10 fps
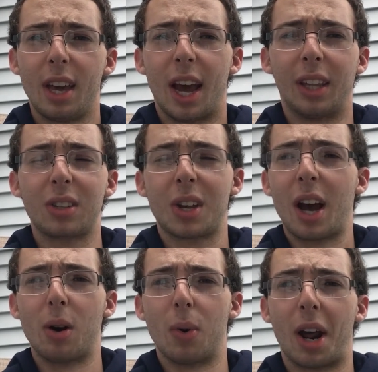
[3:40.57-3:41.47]
And that's
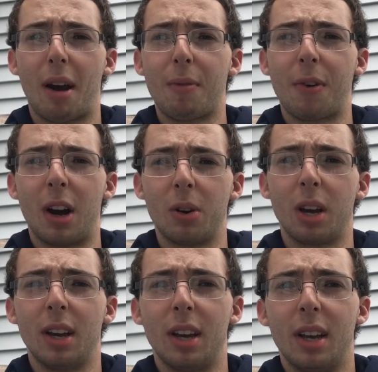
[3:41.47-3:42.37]
kind of what I've found,
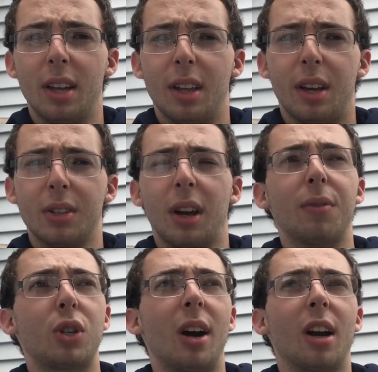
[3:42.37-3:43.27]
is, like, I've
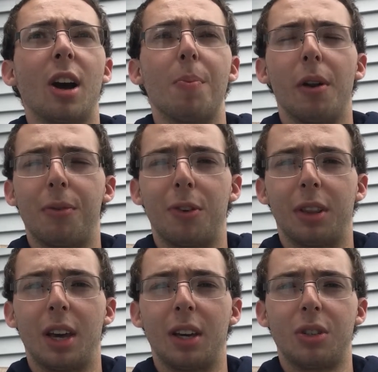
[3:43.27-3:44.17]
tried a couple
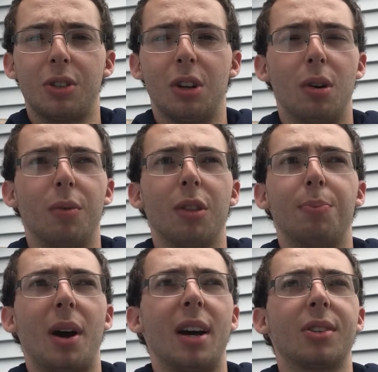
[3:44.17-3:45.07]
different things, over the
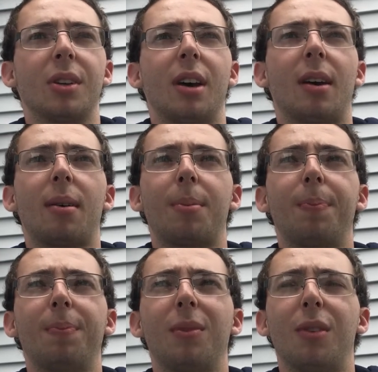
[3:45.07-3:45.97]
past, like,
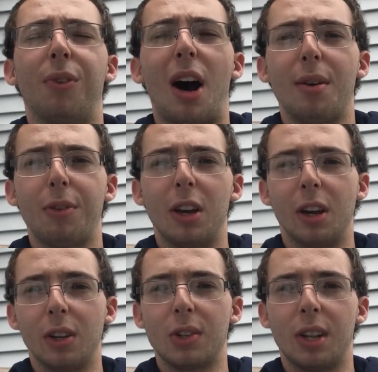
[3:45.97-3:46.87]
5
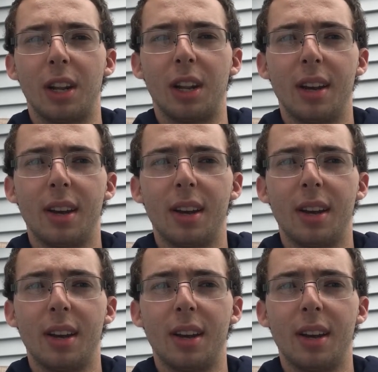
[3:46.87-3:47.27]
years, and